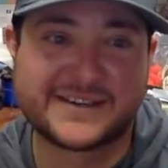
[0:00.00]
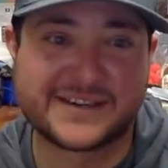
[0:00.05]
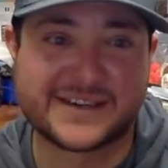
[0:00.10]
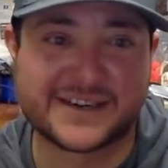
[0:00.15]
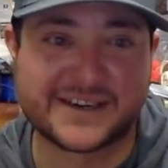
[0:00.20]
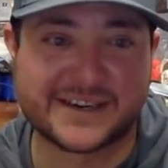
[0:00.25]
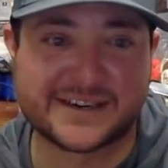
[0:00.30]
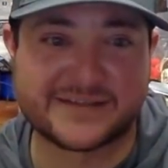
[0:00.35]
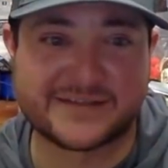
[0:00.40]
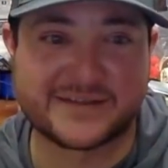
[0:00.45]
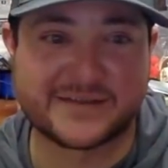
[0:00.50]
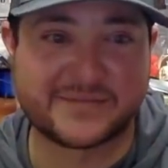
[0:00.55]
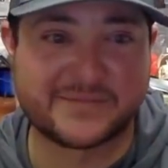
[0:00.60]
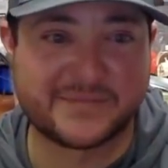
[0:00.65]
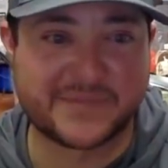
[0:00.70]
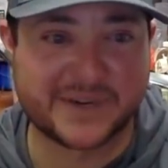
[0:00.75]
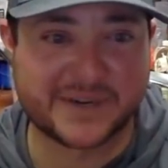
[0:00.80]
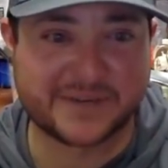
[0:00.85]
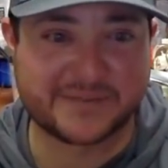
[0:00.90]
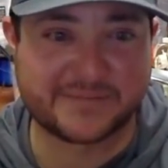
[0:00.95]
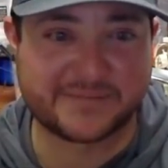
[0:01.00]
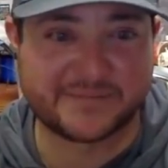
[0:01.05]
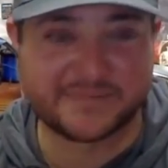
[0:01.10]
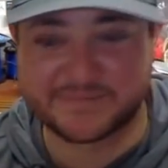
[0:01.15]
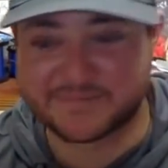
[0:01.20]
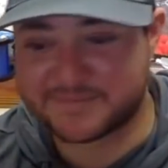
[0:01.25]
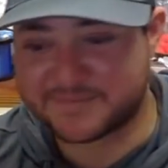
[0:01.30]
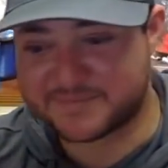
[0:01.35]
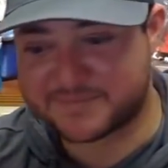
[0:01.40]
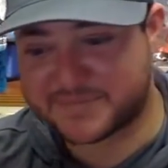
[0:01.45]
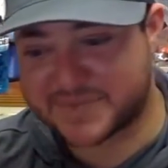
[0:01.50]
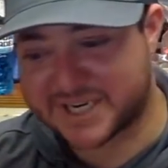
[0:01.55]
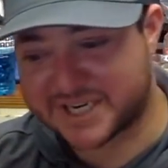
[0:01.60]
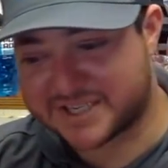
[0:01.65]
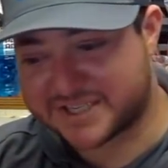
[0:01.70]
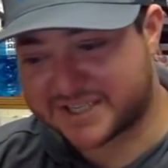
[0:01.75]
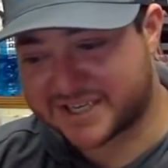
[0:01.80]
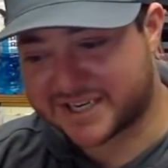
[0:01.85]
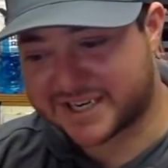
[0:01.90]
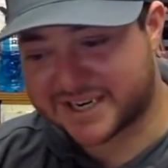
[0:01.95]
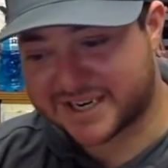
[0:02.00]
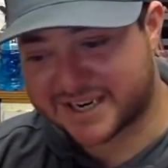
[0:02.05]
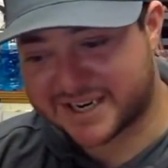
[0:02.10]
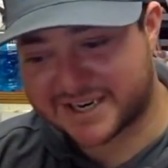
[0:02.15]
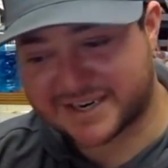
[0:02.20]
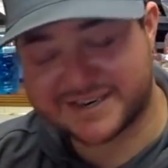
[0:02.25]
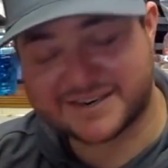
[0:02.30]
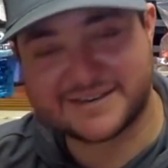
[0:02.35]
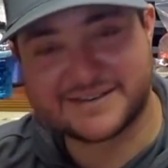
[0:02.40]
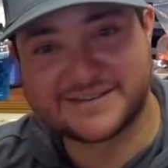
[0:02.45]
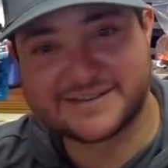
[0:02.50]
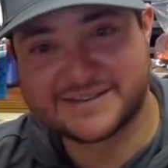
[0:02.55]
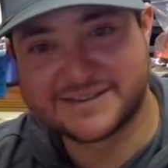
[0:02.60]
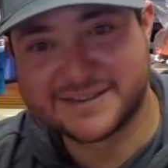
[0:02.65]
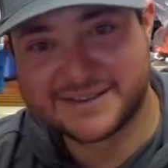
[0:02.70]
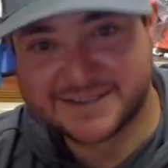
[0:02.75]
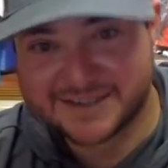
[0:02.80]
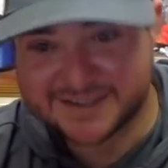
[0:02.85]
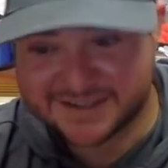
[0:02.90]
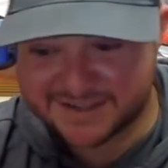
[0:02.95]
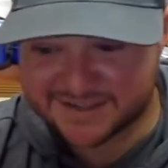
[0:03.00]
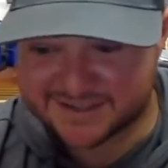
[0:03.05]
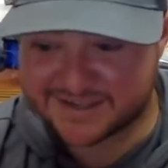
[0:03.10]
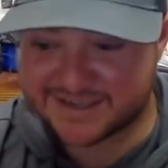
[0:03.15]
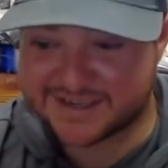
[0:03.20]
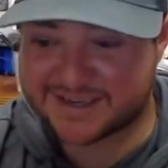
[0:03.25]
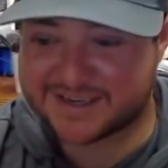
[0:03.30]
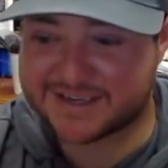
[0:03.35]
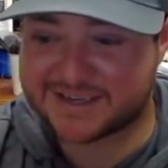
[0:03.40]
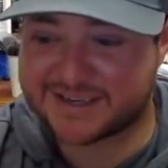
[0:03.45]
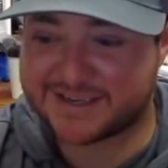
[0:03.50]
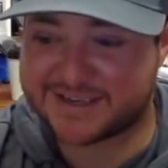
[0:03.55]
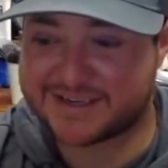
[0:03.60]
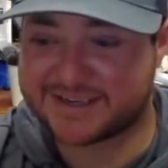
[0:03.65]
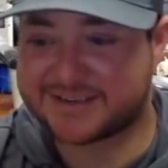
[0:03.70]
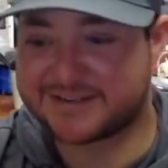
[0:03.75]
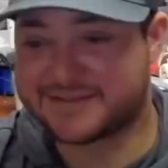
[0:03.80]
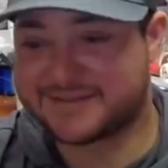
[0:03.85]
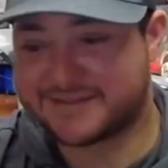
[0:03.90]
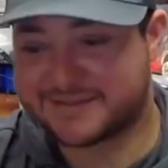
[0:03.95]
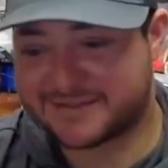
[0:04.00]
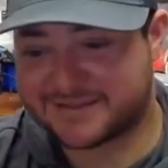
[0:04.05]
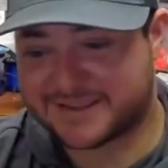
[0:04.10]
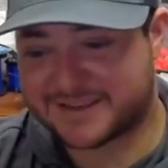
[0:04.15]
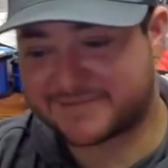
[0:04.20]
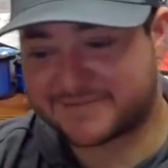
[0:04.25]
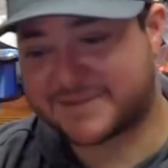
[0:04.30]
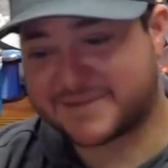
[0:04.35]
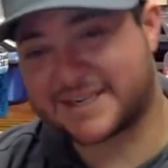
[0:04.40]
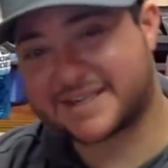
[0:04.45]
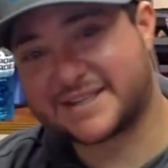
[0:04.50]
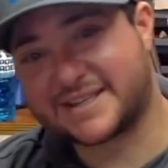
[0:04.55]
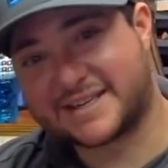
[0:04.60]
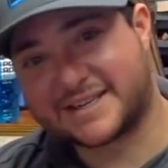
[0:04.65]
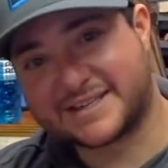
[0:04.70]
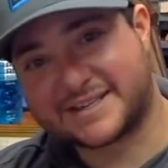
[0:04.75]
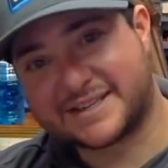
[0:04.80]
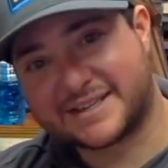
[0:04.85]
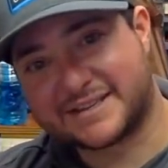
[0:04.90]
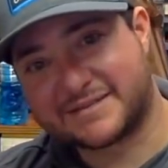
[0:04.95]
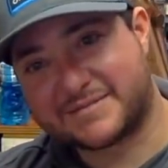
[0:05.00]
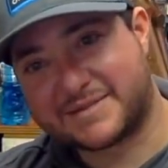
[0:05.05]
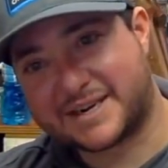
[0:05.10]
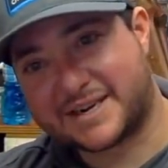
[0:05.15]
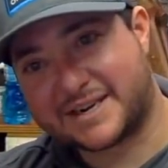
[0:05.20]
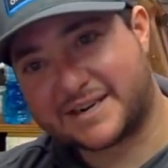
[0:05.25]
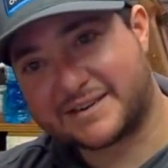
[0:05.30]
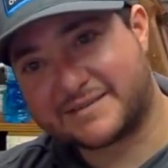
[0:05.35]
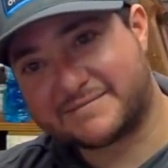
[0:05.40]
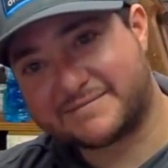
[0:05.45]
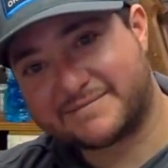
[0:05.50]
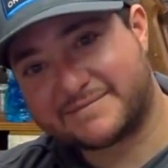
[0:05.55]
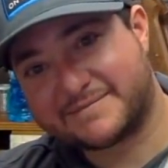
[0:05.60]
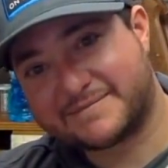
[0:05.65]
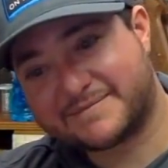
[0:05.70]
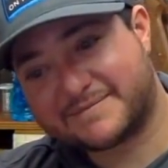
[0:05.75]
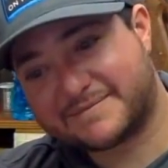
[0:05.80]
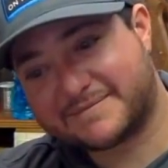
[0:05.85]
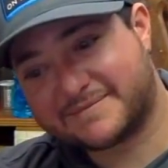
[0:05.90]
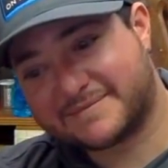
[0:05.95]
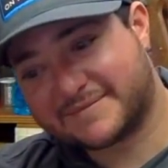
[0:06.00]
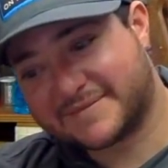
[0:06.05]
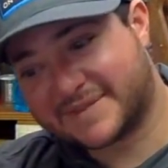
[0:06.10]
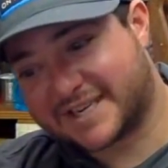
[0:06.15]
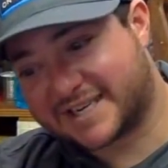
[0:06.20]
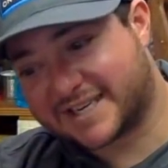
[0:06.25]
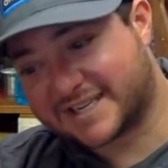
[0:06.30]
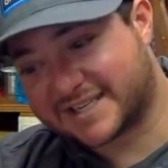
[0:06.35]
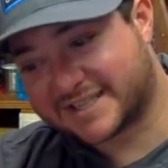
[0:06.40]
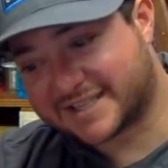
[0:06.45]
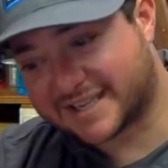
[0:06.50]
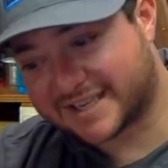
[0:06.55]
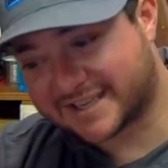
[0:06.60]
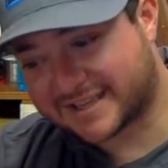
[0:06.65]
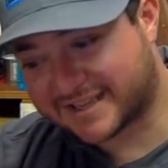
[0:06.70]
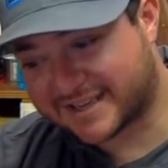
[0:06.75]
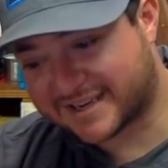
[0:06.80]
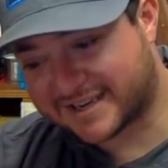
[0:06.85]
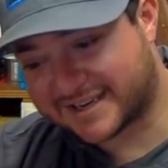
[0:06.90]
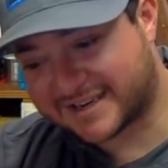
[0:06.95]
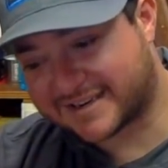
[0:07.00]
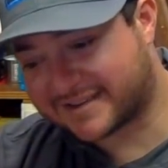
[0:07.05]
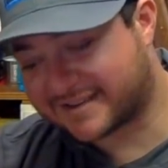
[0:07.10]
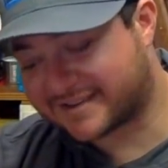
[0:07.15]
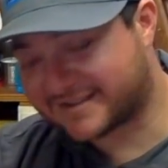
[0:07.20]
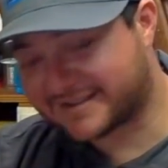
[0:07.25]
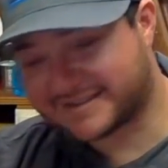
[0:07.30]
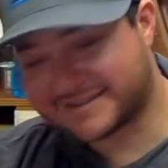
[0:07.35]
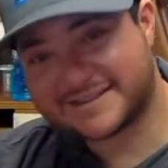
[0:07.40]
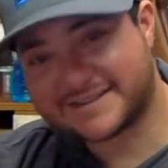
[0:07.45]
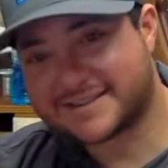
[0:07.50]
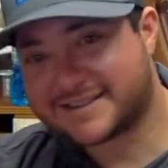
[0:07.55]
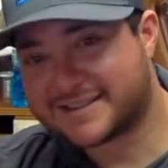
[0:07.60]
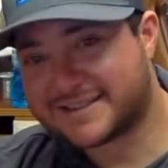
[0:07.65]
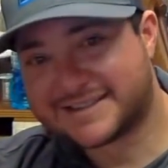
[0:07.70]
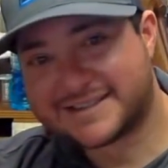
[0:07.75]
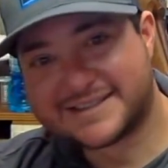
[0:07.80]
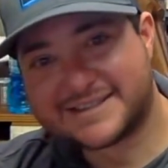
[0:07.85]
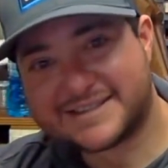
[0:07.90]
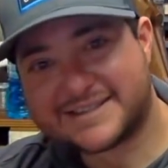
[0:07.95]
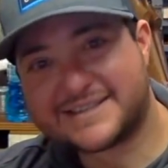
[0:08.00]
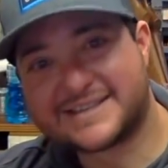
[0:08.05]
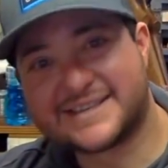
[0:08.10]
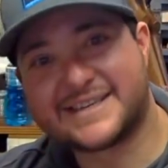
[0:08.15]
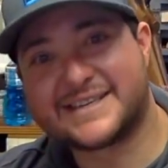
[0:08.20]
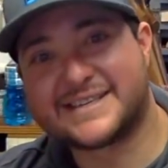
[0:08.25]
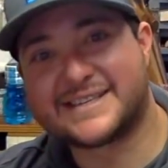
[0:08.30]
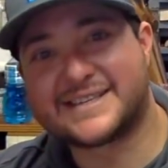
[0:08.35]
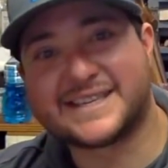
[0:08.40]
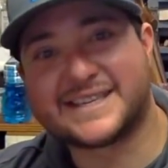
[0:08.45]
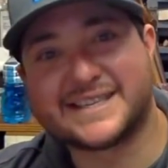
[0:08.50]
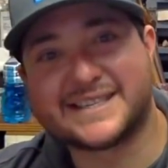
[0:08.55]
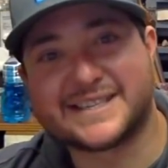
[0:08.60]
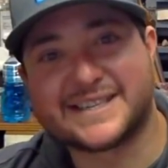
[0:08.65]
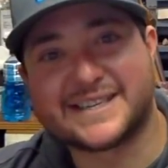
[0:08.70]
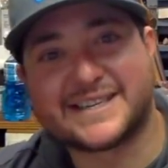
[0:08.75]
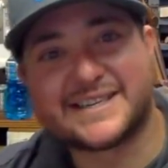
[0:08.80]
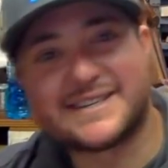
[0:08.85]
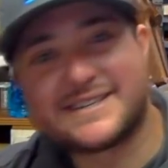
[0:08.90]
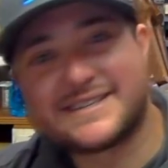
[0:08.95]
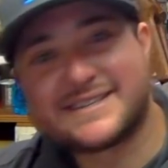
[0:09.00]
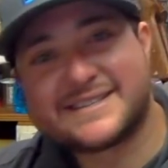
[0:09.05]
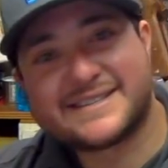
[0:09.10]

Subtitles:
you know, a big jig head, kind of, you know, something like this on the bottom, letting it sit there, and it's easy.